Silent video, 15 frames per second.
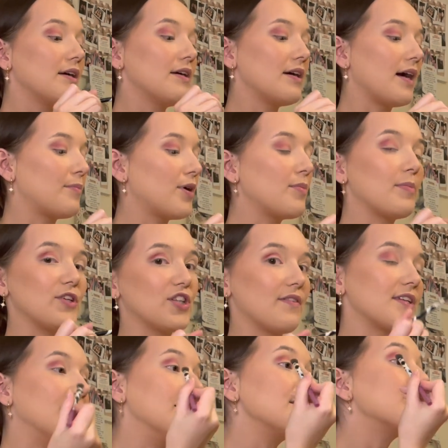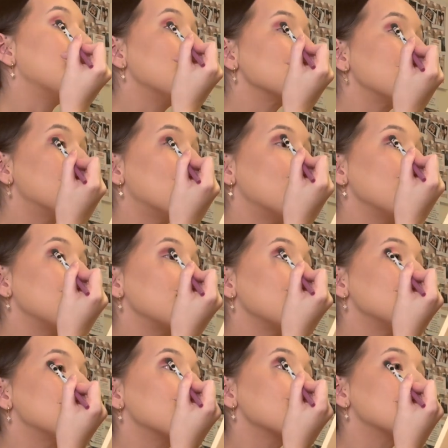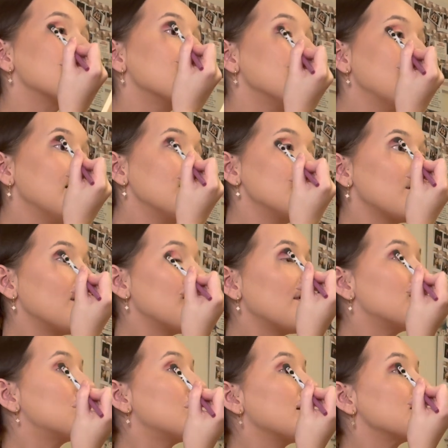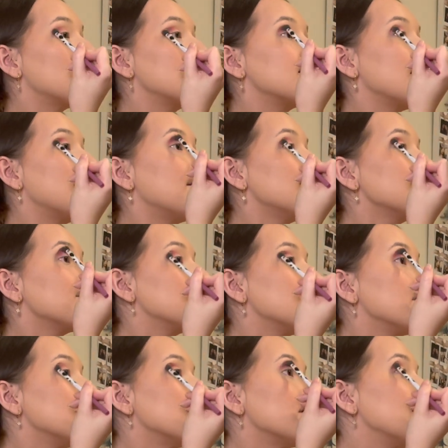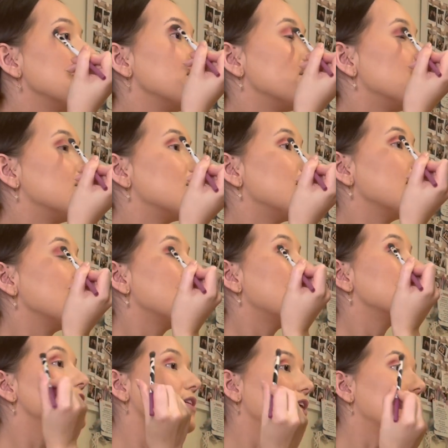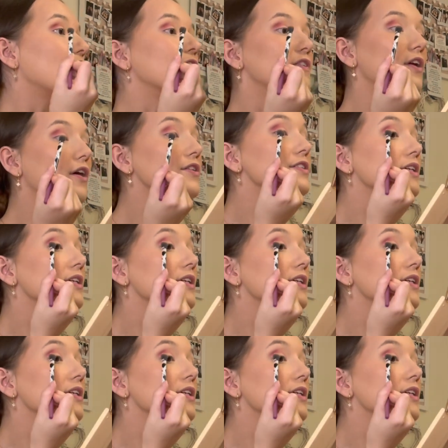I probably should have done this first before my foundation. Don't know if I trust myself doing it after so long of not.